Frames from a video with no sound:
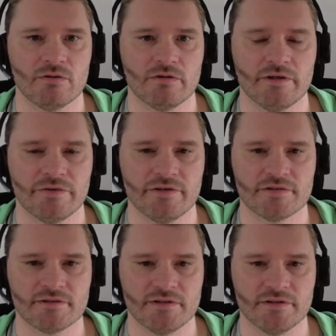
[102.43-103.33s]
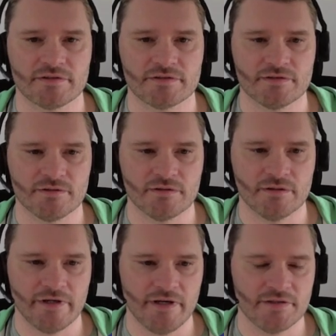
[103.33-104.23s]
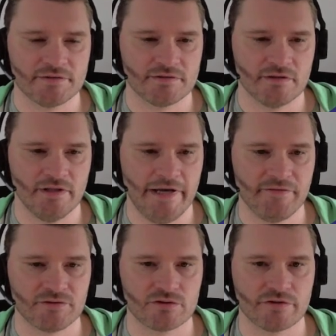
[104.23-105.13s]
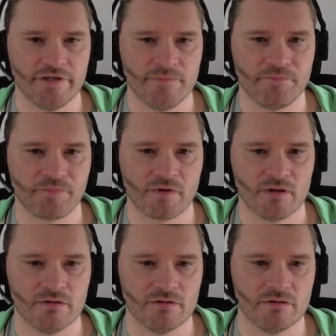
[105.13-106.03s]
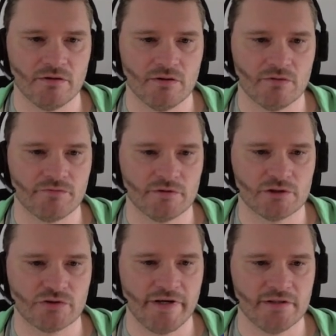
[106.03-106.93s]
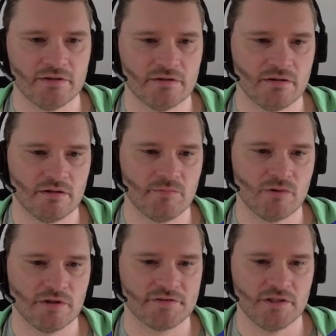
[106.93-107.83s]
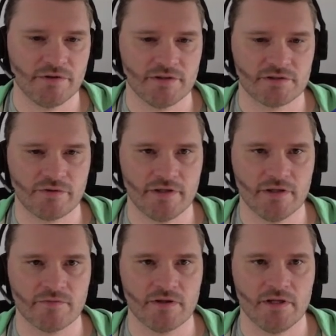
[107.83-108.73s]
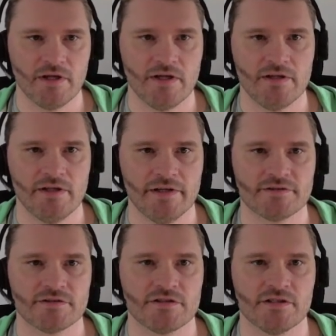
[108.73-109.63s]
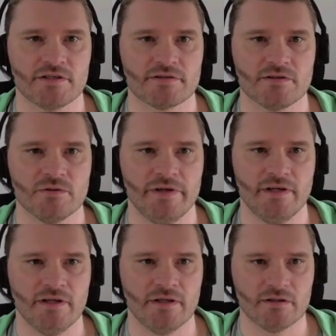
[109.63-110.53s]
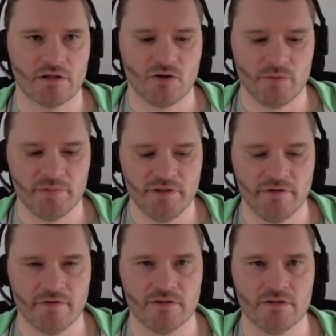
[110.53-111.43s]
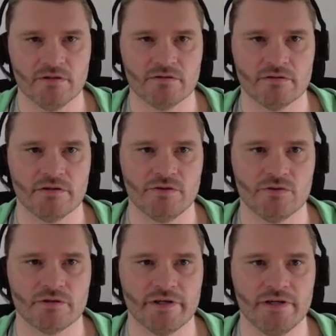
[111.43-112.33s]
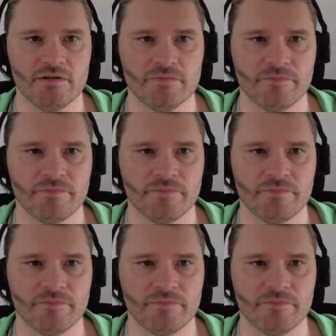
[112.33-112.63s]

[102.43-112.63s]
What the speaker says: there is this nice live stream of Triton poker series running. Let's just go ahead and copy the URL.